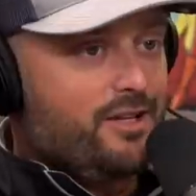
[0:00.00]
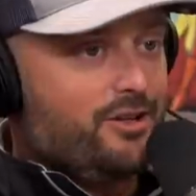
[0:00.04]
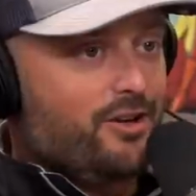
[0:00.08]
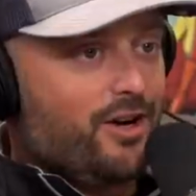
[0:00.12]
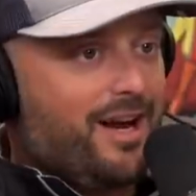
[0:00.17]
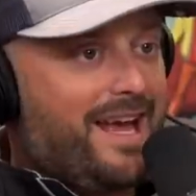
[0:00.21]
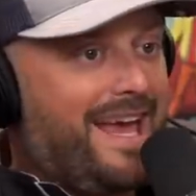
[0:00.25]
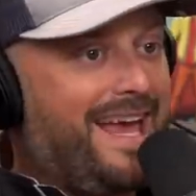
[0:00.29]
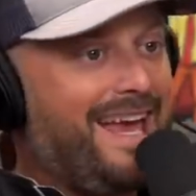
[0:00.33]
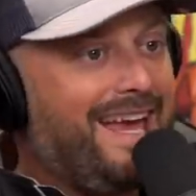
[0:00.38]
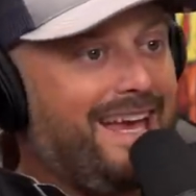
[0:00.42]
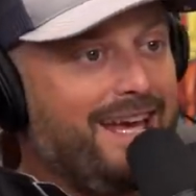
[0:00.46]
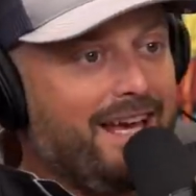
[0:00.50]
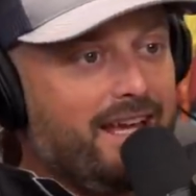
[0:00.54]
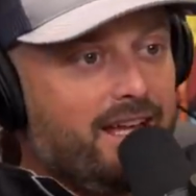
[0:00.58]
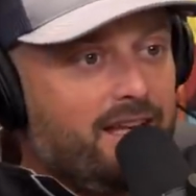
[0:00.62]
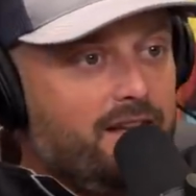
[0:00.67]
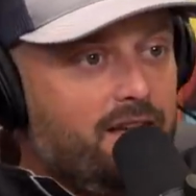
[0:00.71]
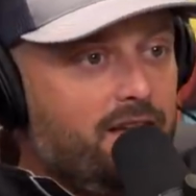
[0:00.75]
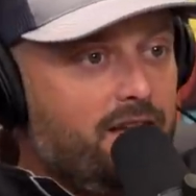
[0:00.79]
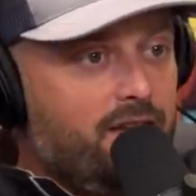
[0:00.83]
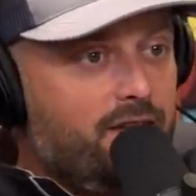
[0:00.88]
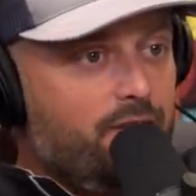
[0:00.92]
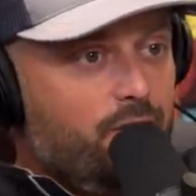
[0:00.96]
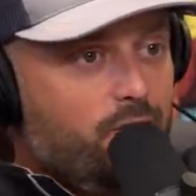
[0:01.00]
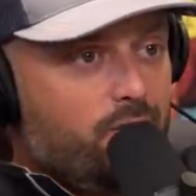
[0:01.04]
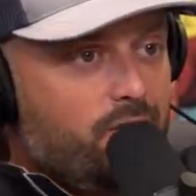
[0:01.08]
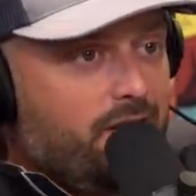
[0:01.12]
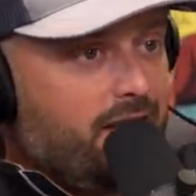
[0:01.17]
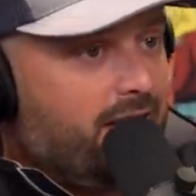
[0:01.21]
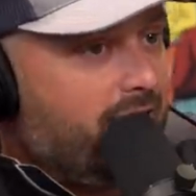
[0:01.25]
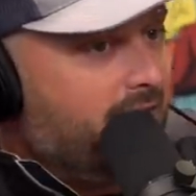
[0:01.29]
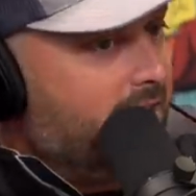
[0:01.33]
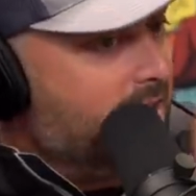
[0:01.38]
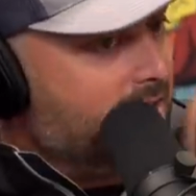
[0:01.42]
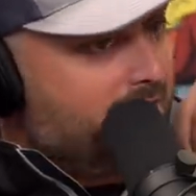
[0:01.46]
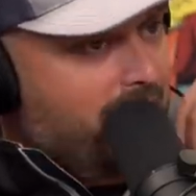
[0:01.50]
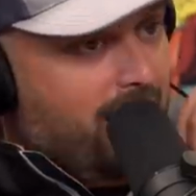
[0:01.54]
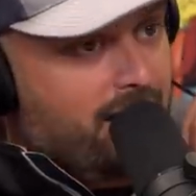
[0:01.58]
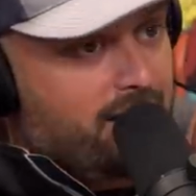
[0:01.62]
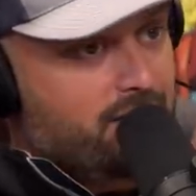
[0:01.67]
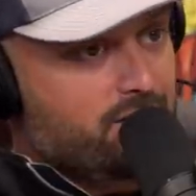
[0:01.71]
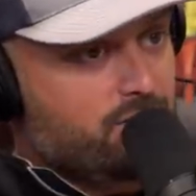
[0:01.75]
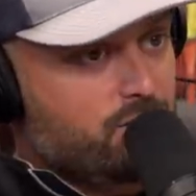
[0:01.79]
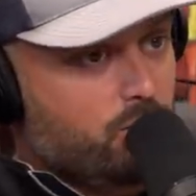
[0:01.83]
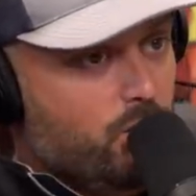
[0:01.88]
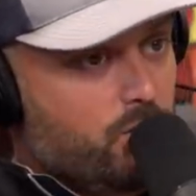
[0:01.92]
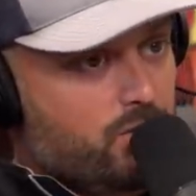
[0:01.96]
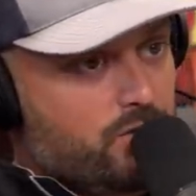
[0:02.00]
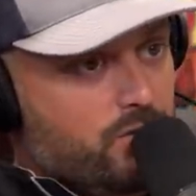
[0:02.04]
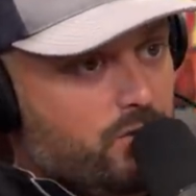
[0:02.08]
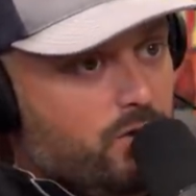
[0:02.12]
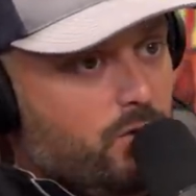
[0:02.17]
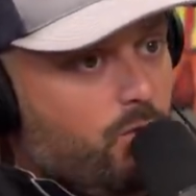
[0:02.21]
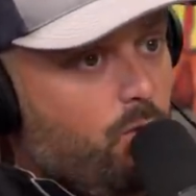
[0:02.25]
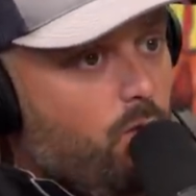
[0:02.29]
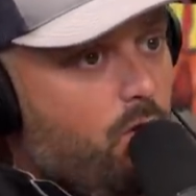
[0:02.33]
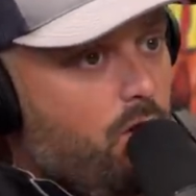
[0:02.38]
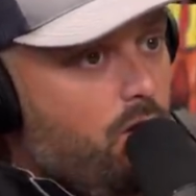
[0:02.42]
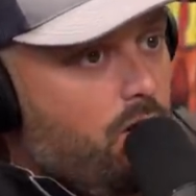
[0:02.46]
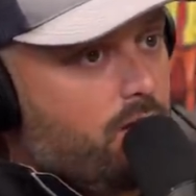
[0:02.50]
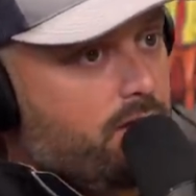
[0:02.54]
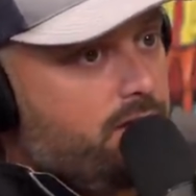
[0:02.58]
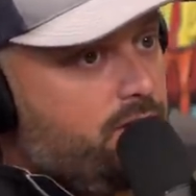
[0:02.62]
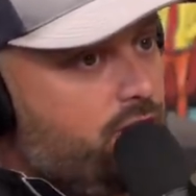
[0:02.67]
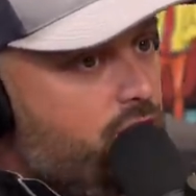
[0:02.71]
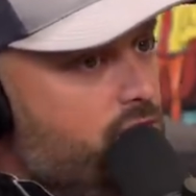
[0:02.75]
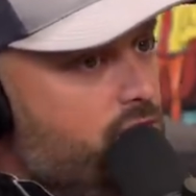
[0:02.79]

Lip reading: your head, you think a dinosaur is going to walk and